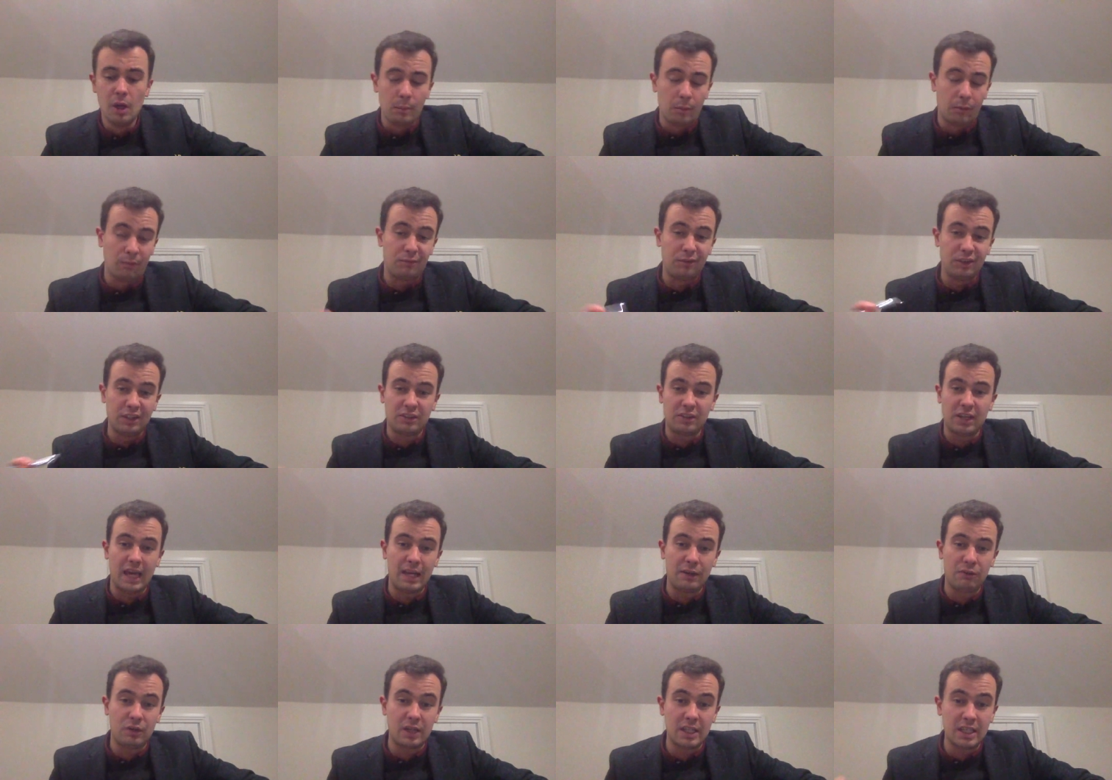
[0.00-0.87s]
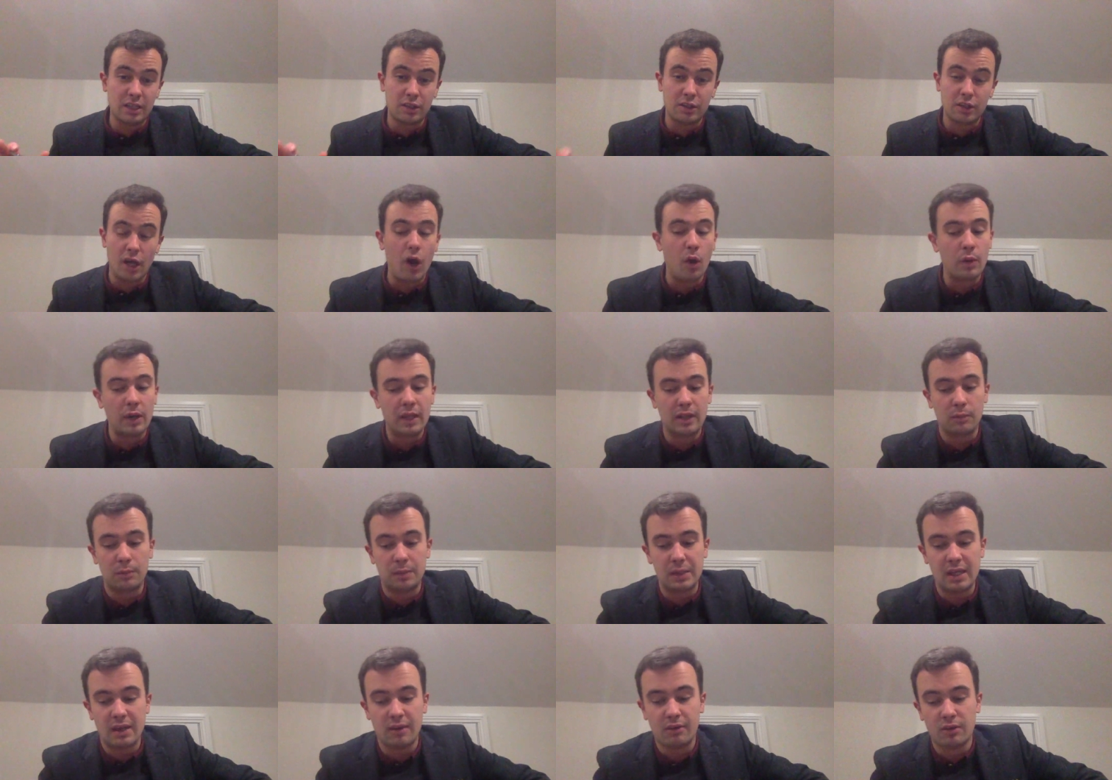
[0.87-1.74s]
But Fitzhenry, you know he'll
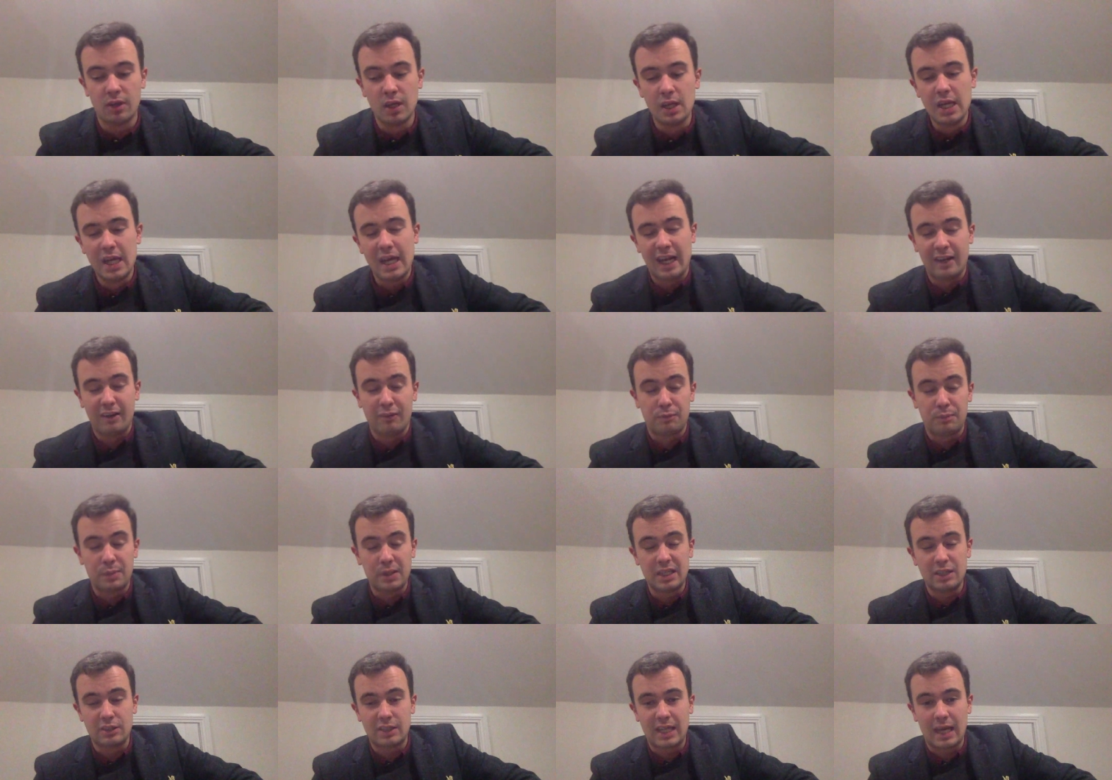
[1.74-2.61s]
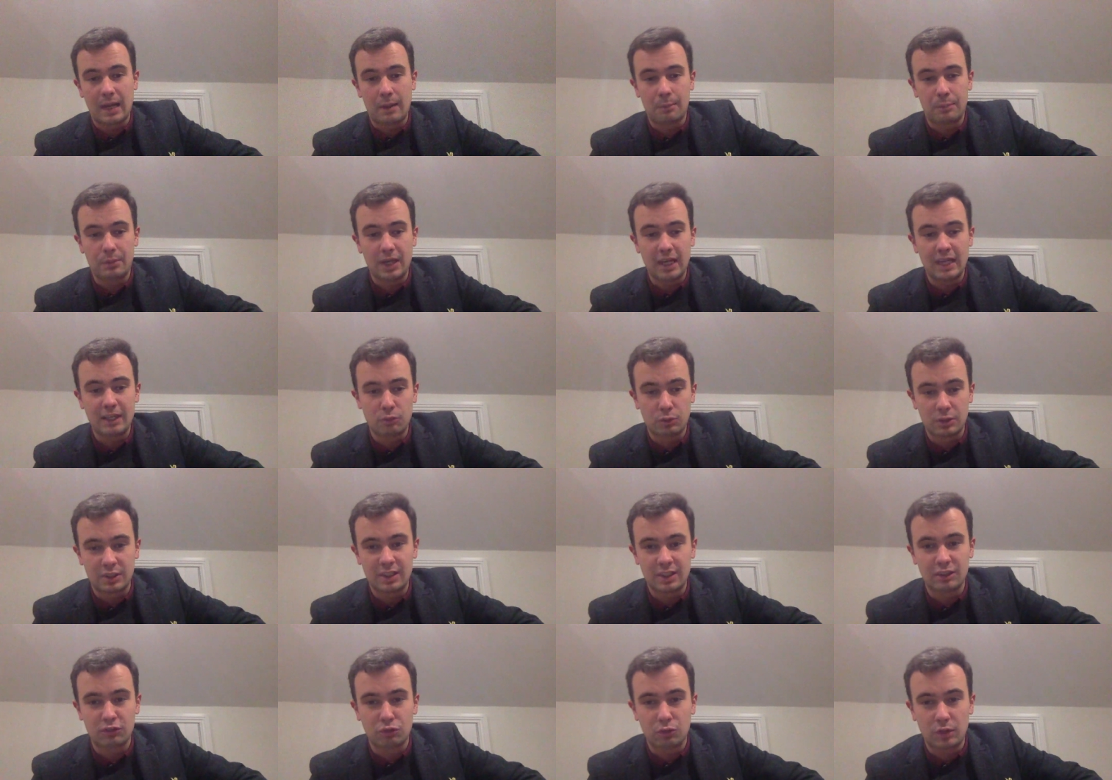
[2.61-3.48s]
be a, he'll have been campaigned
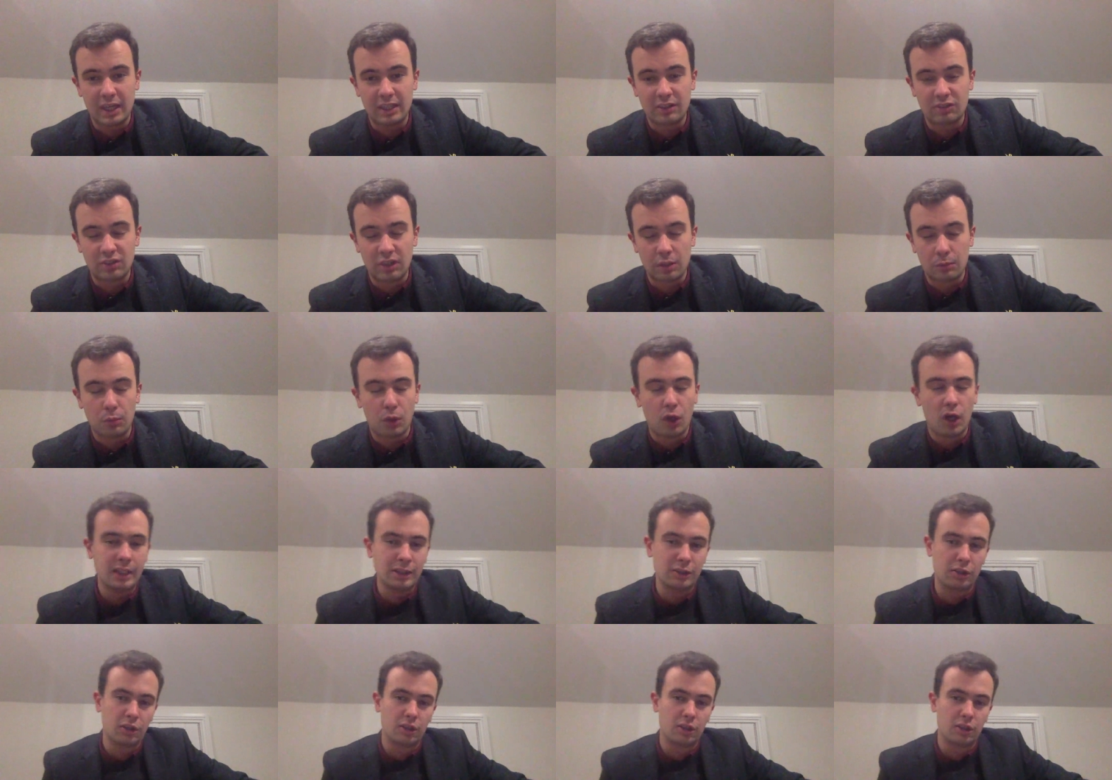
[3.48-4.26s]
with this race in mind.